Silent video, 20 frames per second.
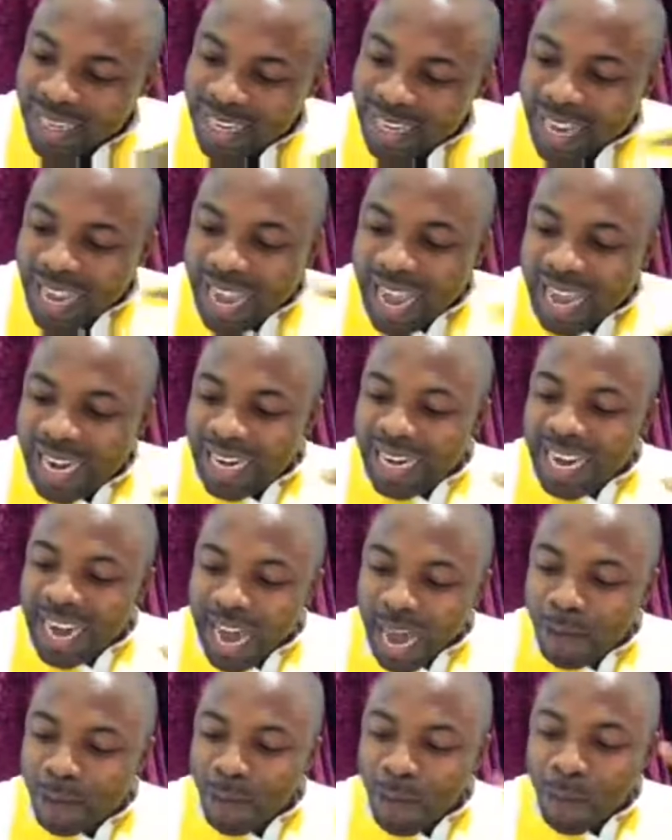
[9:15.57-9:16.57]
and
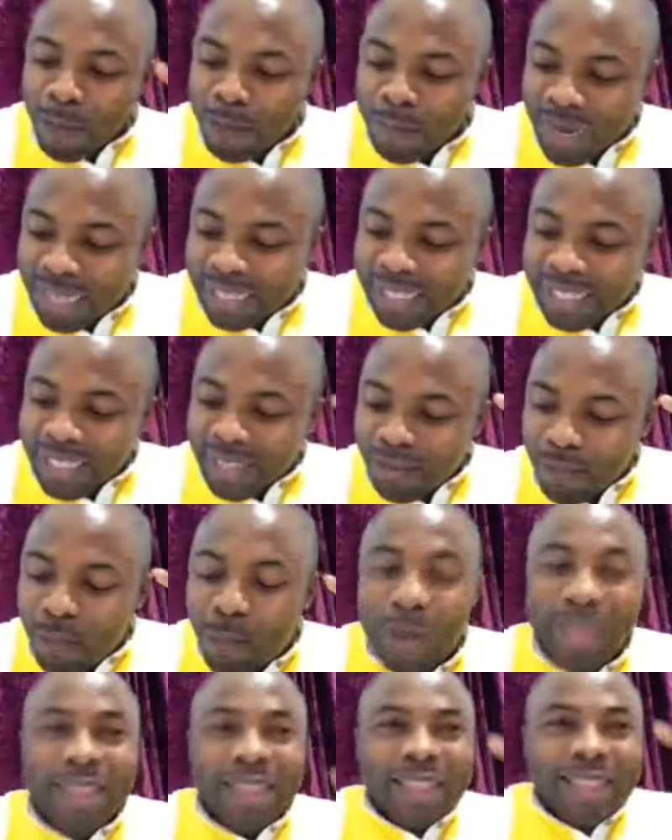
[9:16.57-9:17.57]
I will meet
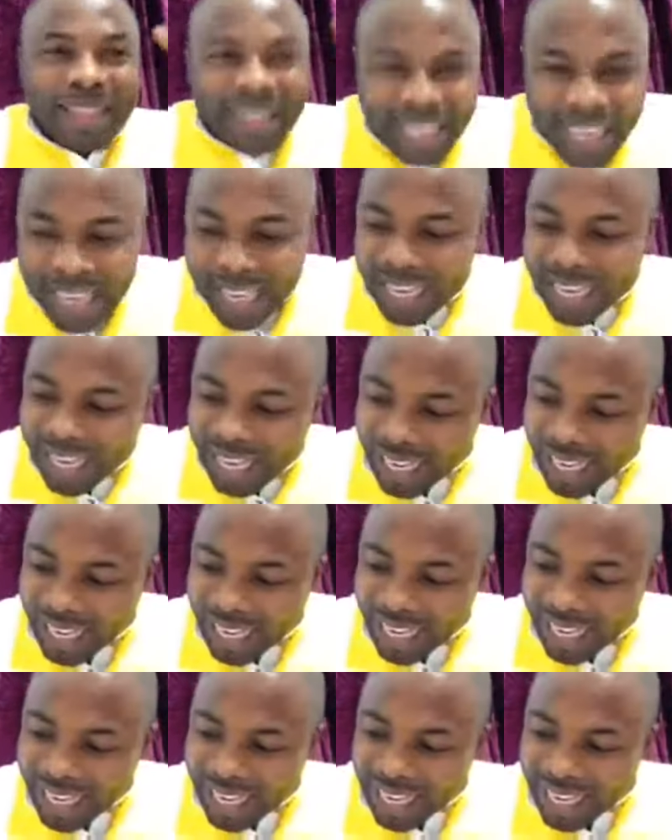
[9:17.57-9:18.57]
with thee,
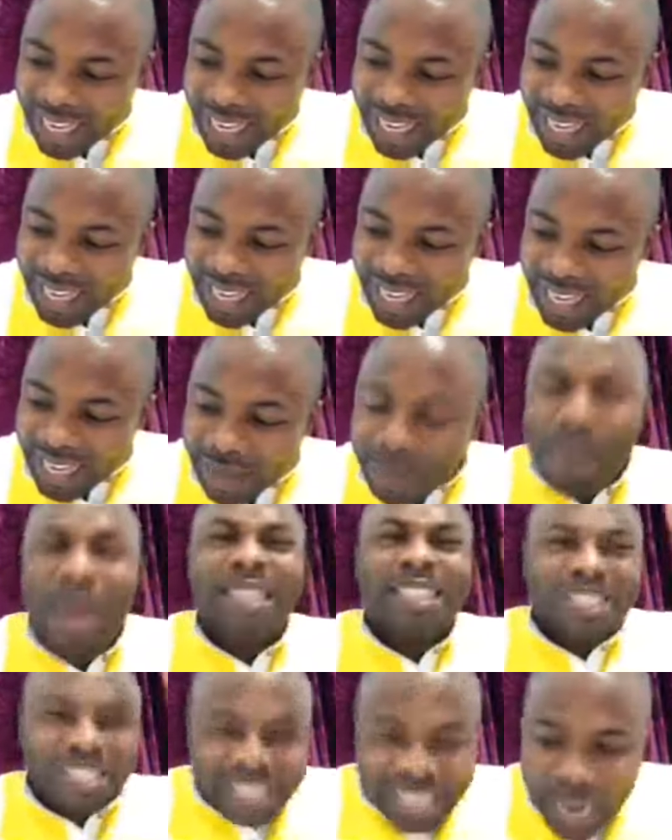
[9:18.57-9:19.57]

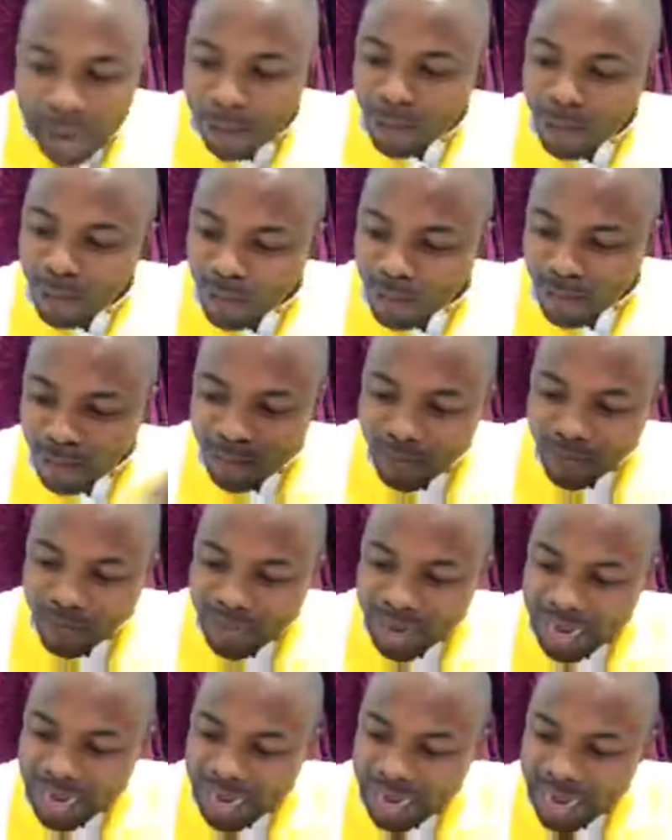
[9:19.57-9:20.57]
Mishael,
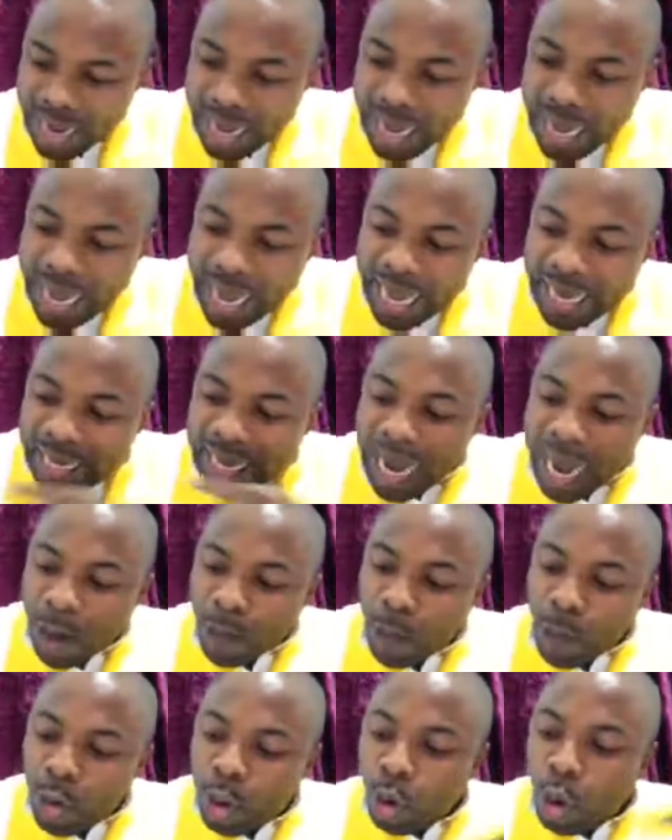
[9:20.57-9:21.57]
and I
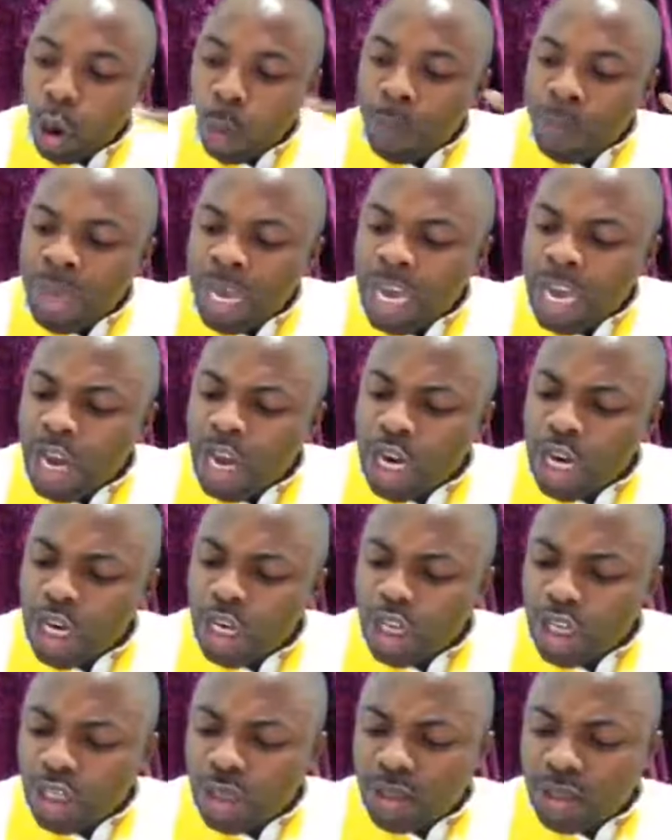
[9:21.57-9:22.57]
will
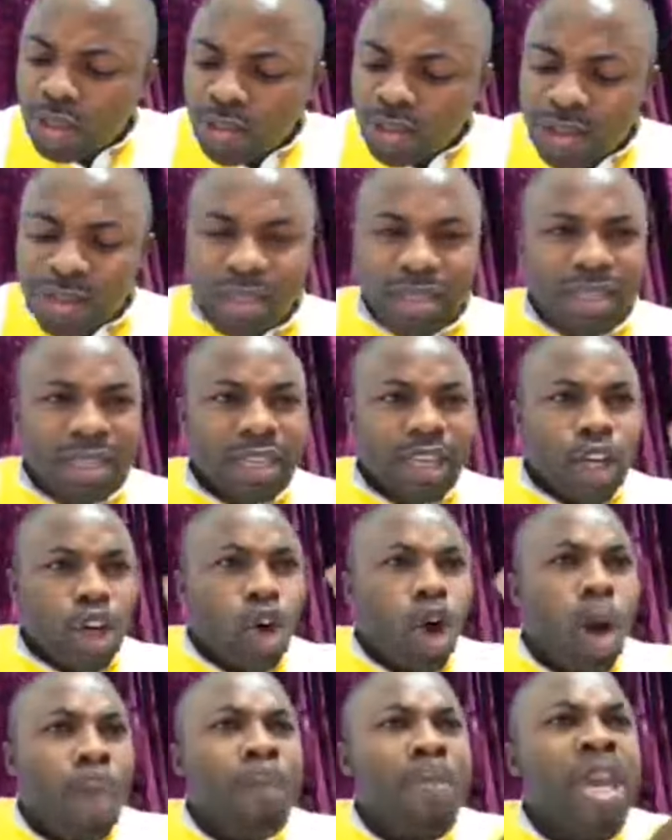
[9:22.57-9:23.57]
commune,
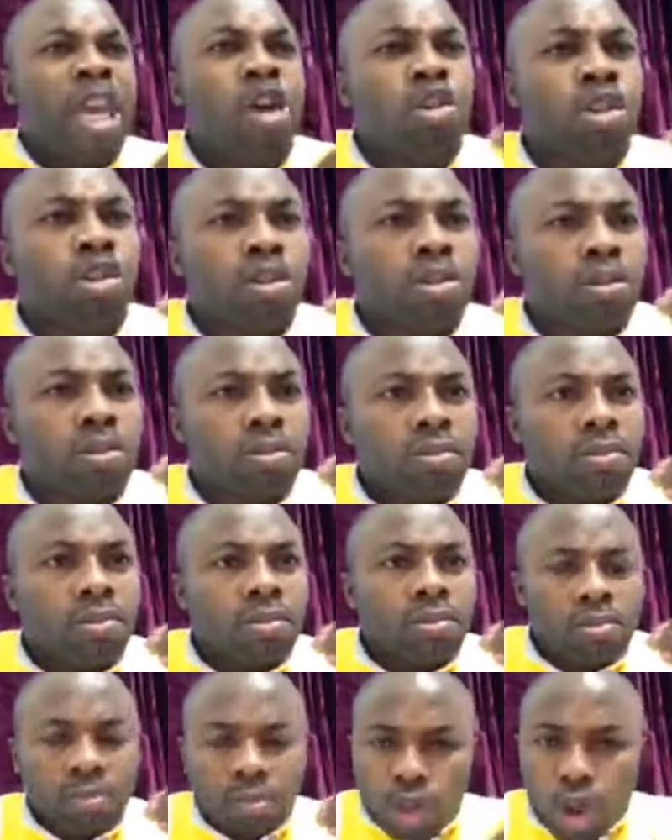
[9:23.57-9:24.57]
commune,
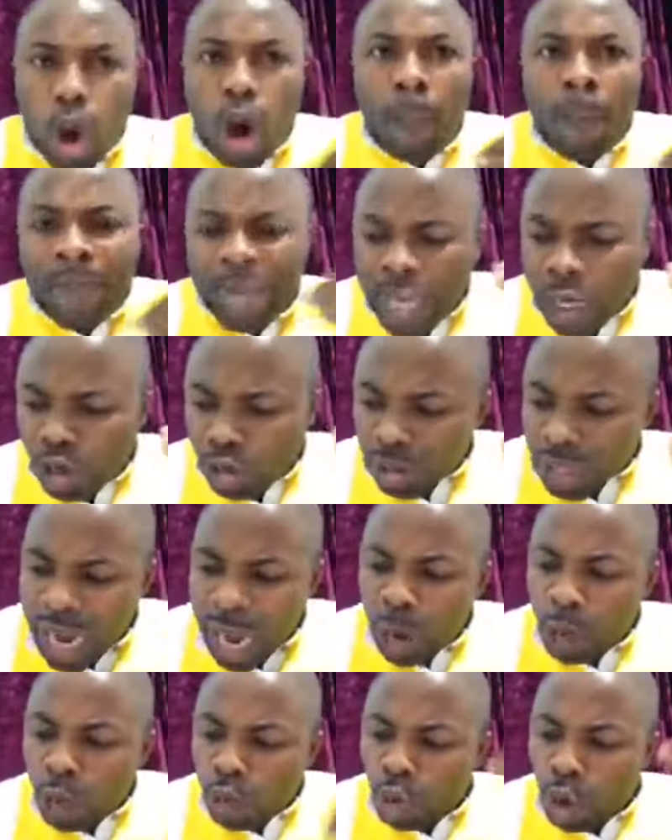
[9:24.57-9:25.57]
commune,
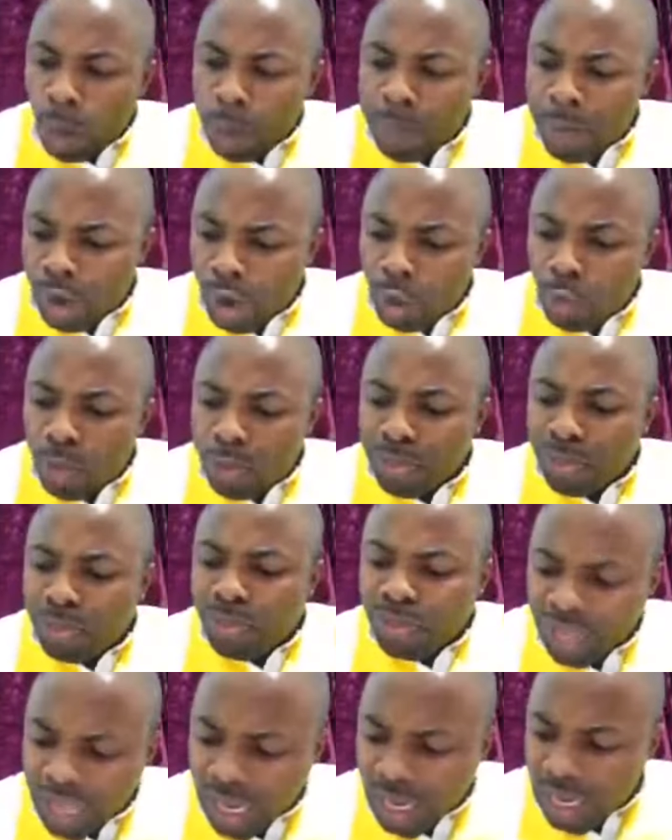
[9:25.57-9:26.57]
I will commune with
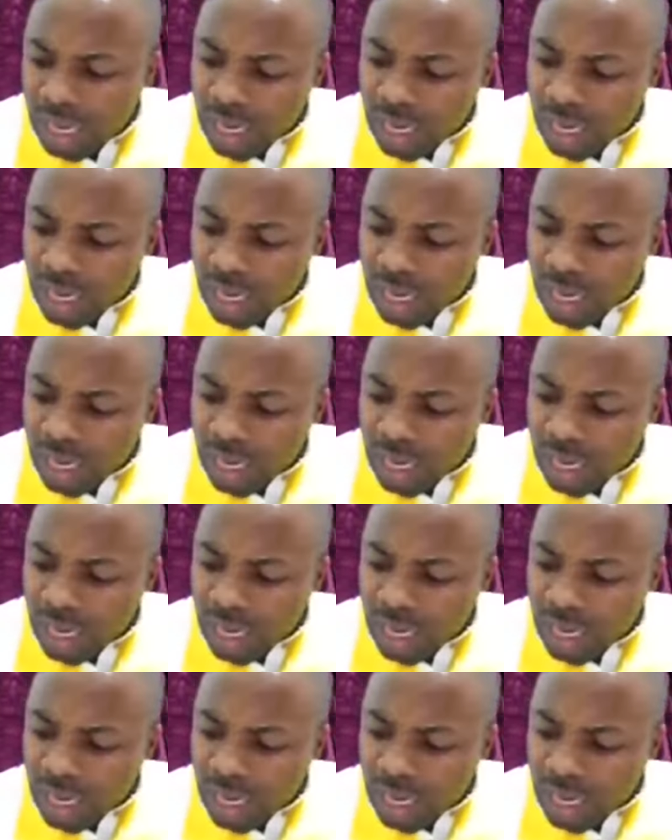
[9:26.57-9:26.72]
thee